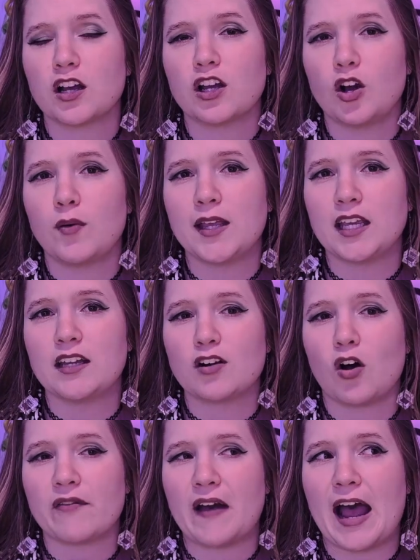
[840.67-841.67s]
going in
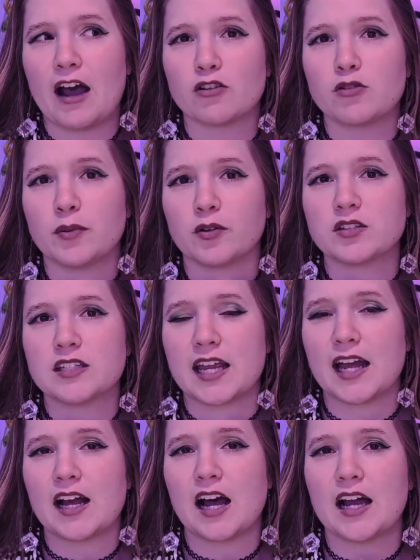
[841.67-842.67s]
of how to build a
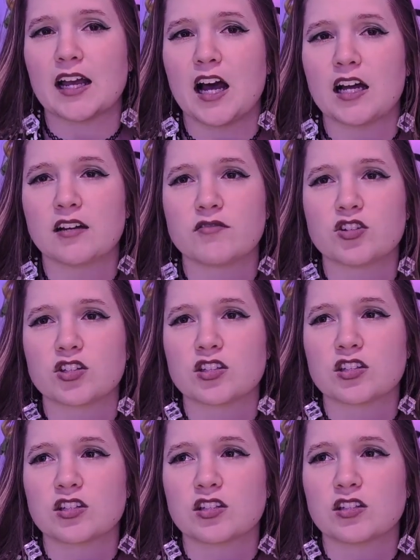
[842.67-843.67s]
deck. I kind of
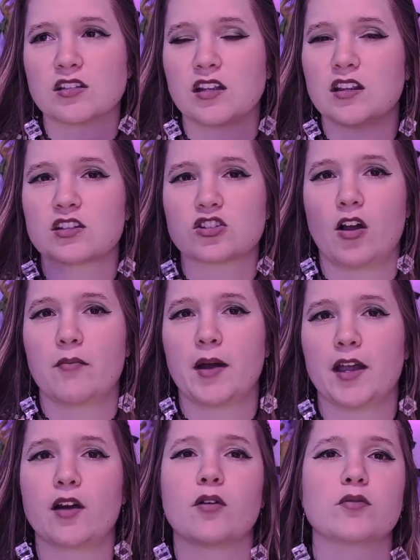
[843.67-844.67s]
just did this on
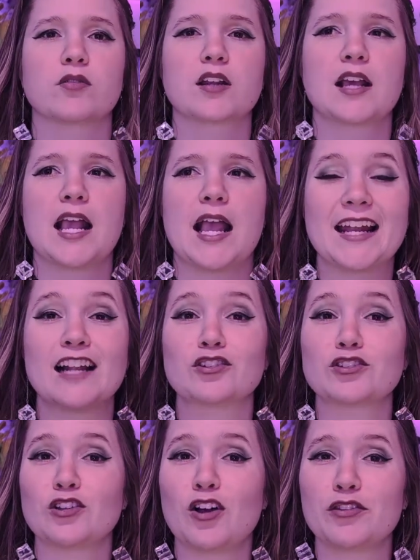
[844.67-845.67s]
my own, and I
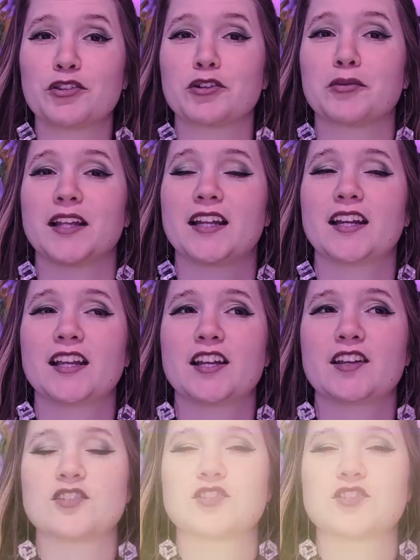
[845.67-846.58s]
learned a lot through it.